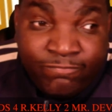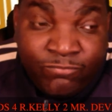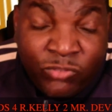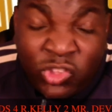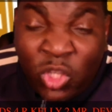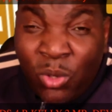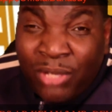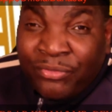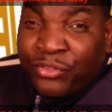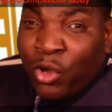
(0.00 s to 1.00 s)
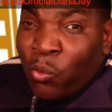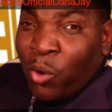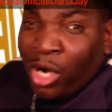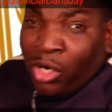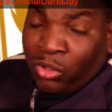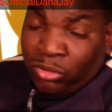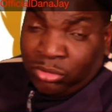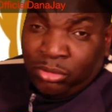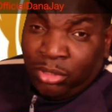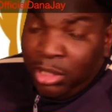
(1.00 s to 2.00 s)
So if the world,
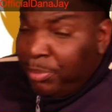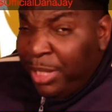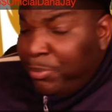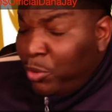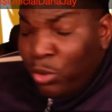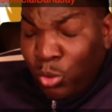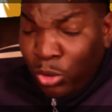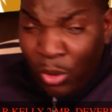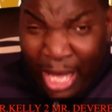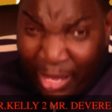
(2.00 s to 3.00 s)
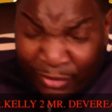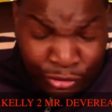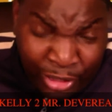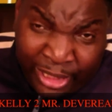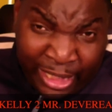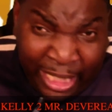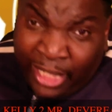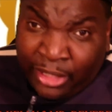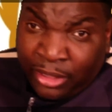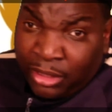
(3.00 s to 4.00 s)
people who don't have a trained ear,